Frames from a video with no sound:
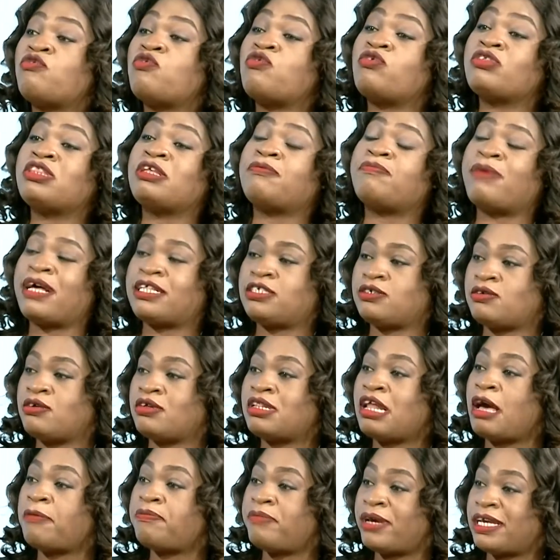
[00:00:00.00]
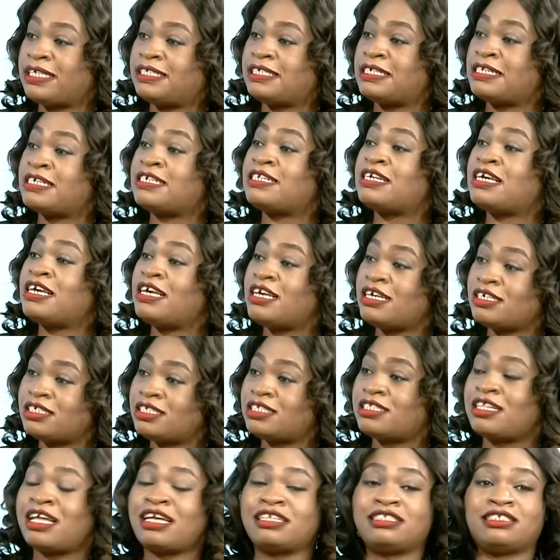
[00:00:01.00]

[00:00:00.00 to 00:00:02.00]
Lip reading: of who the particular person it is